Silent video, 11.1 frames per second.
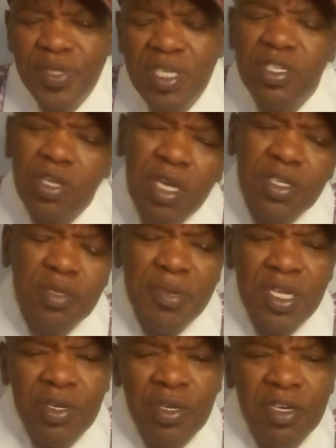the
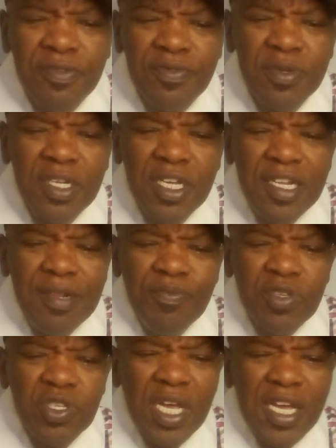meeting off.
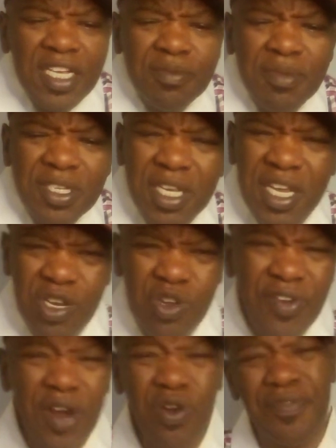So I asked him, I said, can you
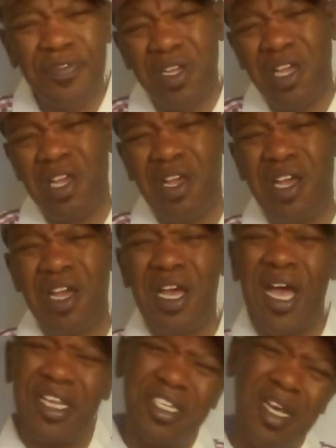write off a
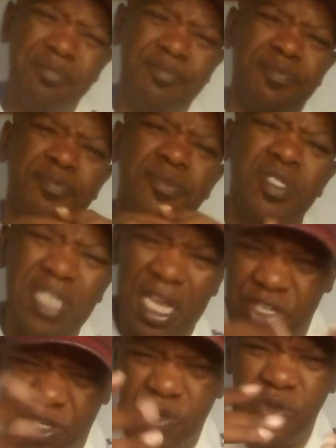hot tub, like
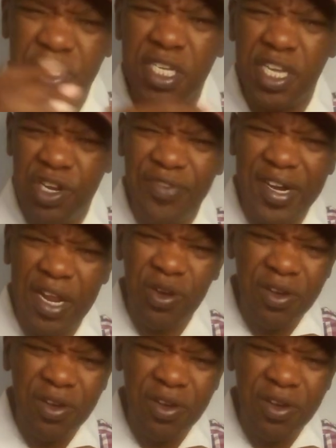a jacuzzi? Can you write that